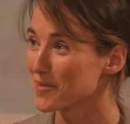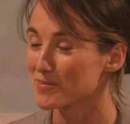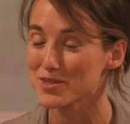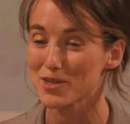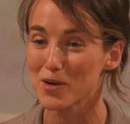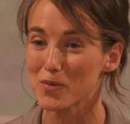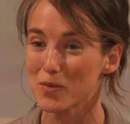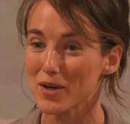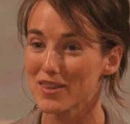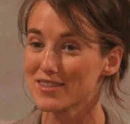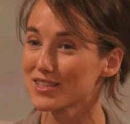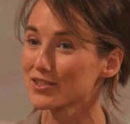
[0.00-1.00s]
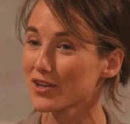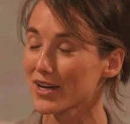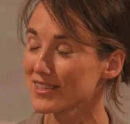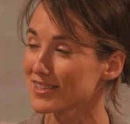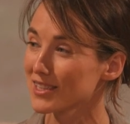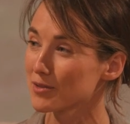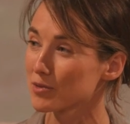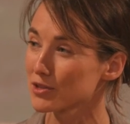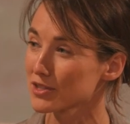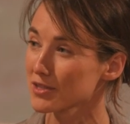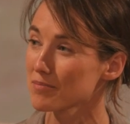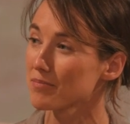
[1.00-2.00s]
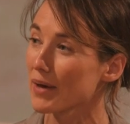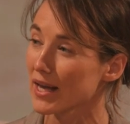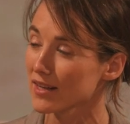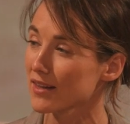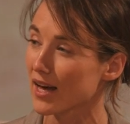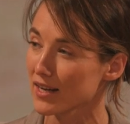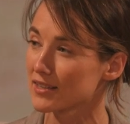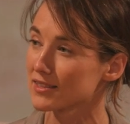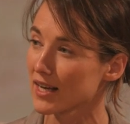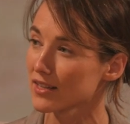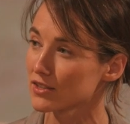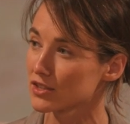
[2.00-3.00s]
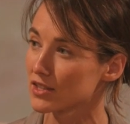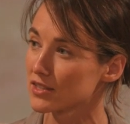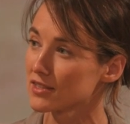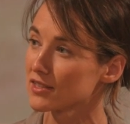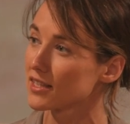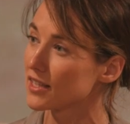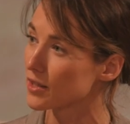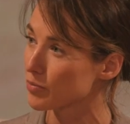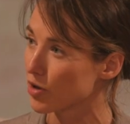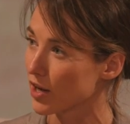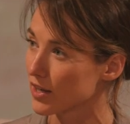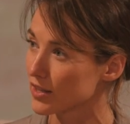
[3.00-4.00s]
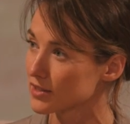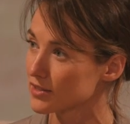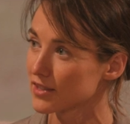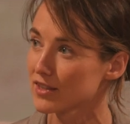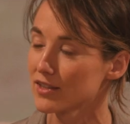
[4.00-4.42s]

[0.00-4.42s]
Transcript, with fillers: So with digital ID, we're just embedding that intelligence in the product